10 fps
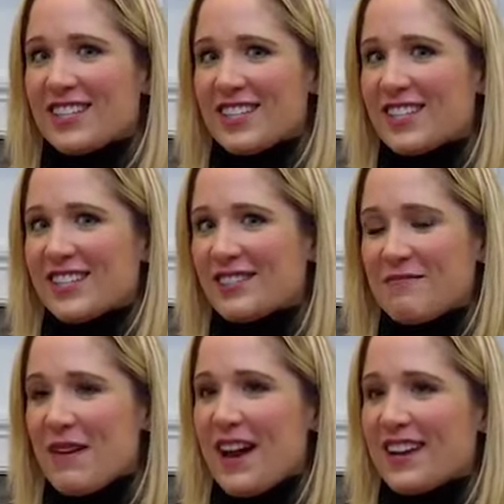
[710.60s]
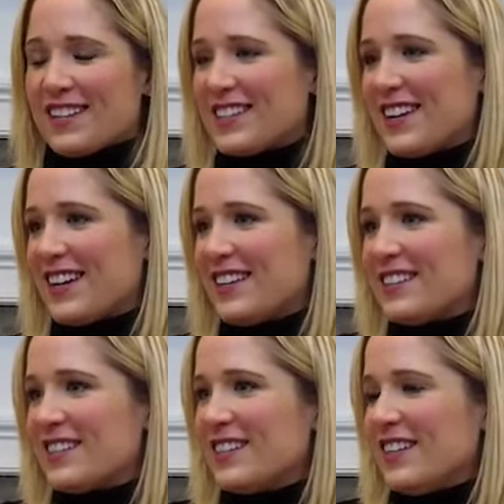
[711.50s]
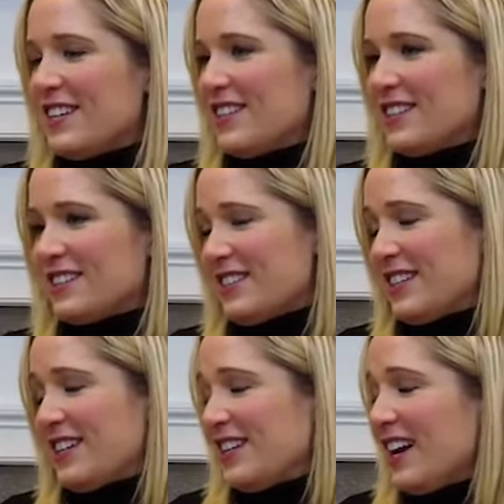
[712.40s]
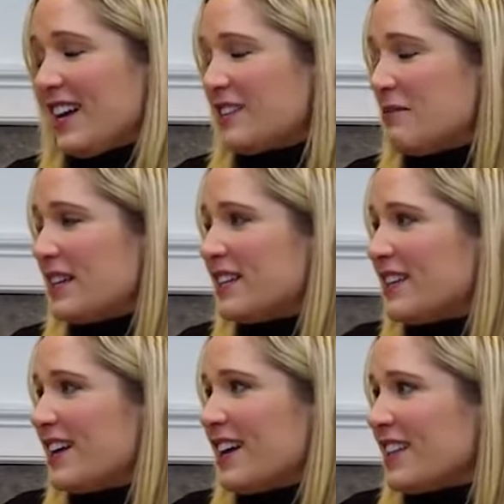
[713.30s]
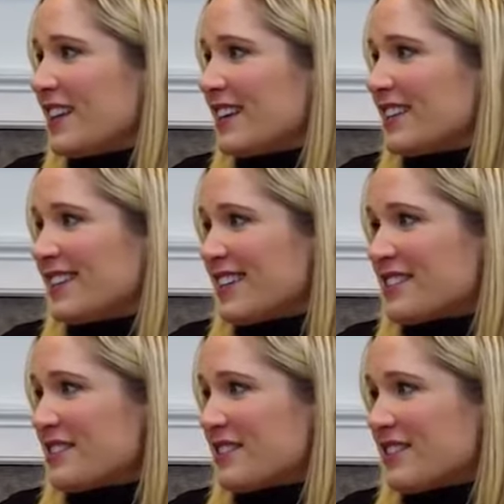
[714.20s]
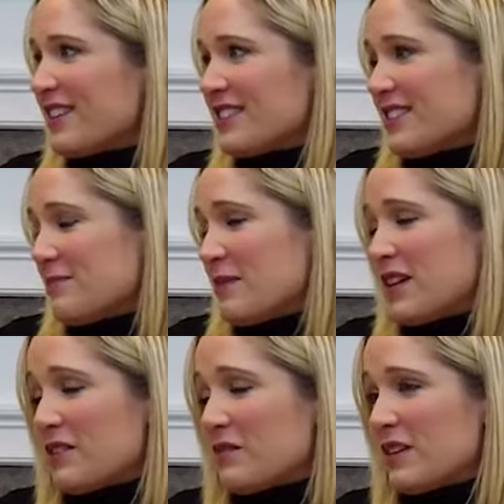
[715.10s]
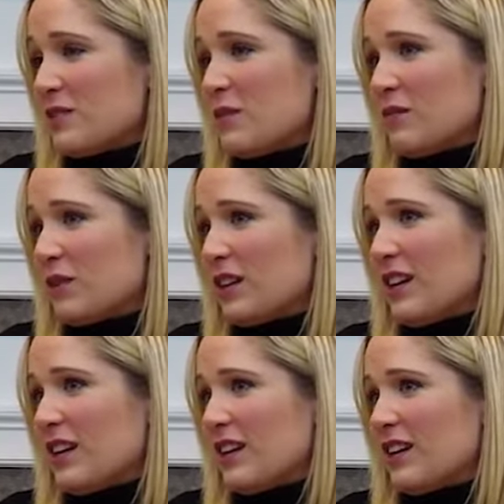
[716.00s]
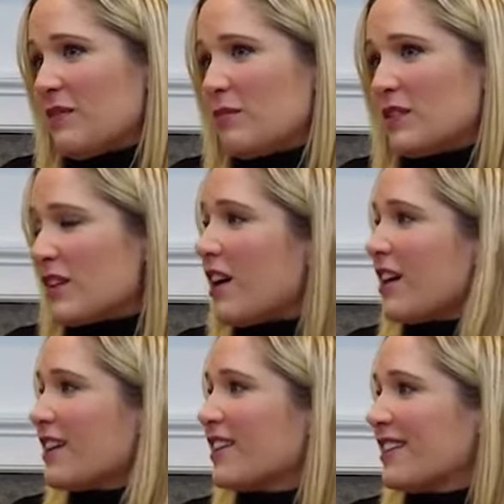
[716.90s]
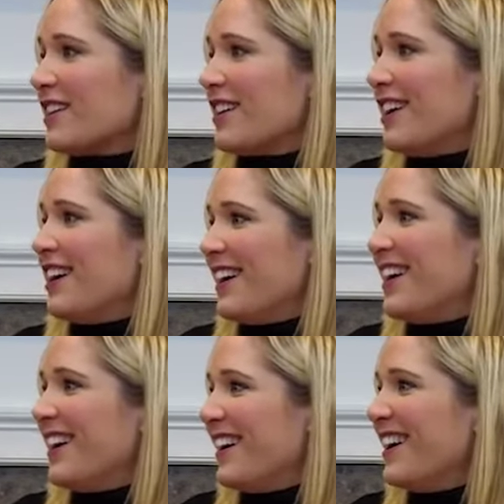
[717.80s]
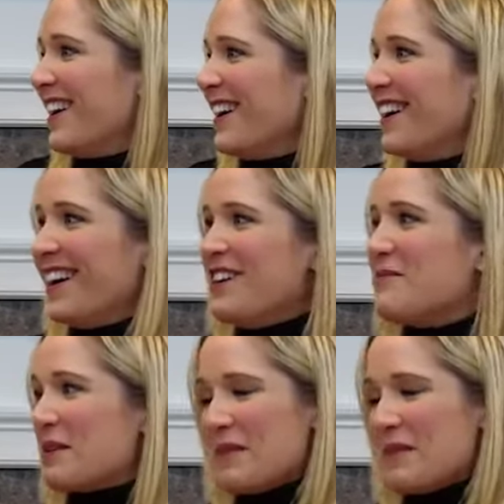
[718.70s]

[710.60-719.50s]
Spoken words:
that she just met. And yeah, I mean, I think it's been really bizarre, but